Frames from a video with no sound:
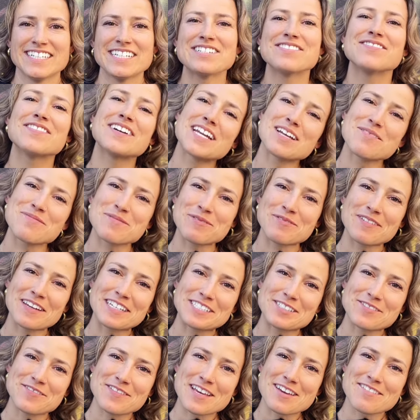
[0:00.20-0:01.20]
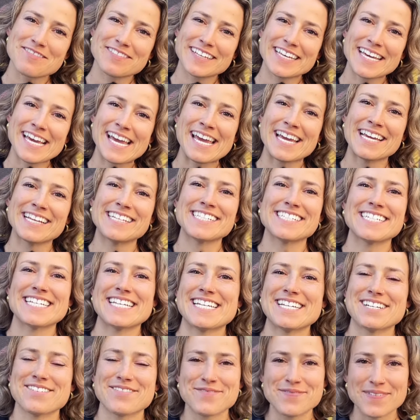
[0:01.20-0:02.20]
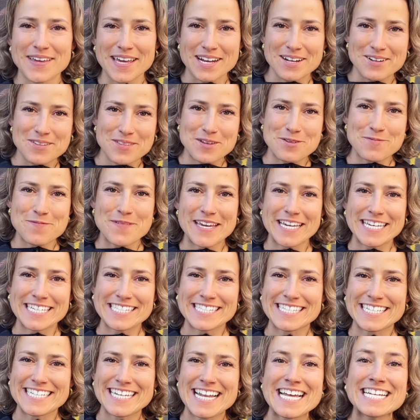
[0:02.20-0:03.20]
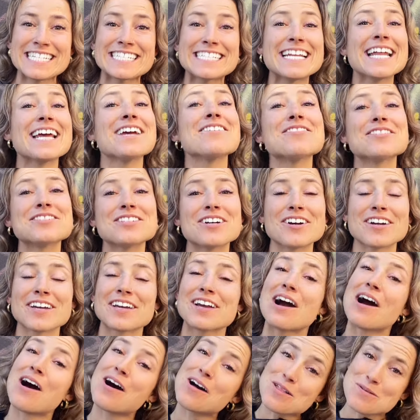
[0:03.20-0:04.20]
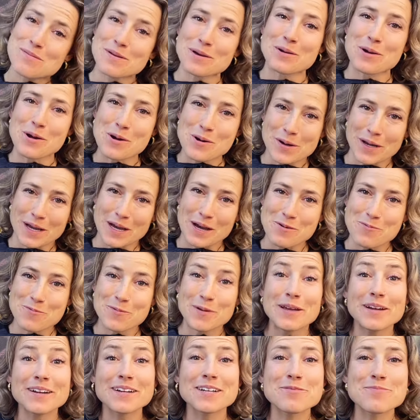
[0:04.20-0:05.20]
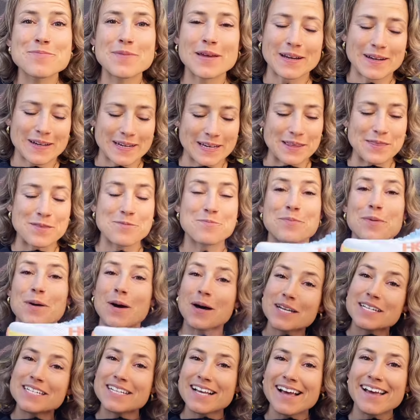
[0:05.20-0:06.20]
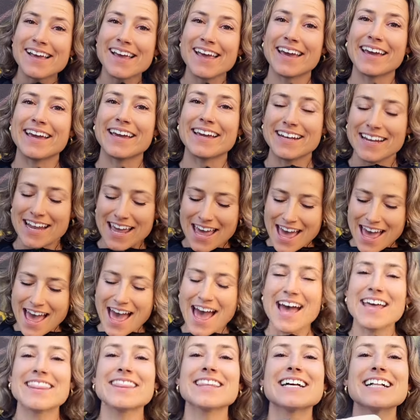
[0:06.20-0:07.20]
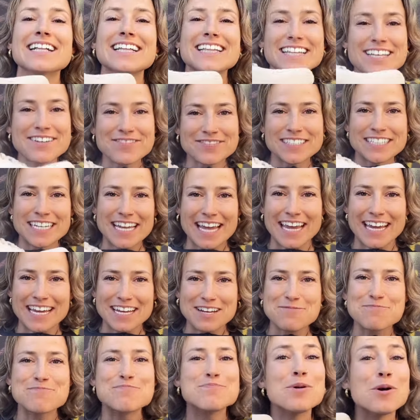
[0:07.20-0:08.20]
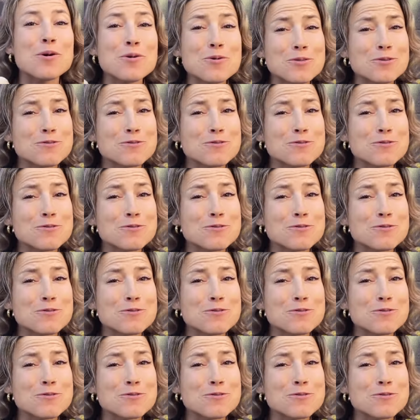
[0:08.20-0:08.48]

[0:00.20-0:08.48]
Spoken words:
What up, Adventure Family? Angie here from Get Out There Magazine, and today we're talking all about Hoka. We are comparing the Bondi 8 and the Clifton 8. Both